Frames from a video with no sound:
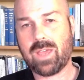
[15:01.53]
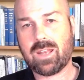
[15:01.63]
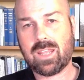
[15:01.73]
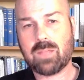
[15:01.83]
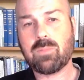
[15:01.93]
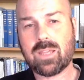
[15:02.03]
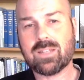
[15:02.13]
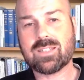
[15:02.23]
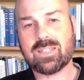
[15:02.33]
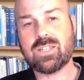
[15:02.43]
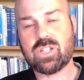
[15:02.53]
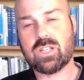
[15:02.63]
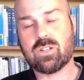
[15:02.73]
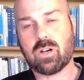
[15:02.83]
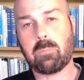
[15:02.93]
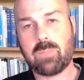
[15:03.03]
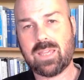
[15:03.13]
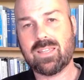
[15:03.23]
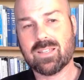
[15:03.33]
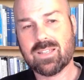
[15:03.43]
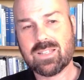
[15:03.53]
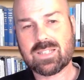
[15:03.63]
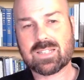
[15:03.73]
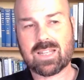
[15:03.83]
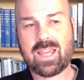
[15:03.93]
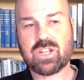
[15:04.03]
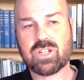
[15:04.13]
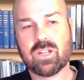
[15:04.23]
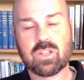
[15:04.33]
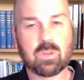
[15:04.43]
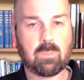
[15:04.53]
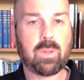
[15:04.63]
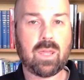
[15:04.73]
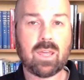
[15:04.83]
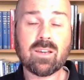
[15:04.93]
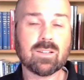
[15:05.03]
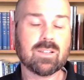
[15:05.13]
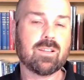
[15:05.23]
at mntg.me/compare,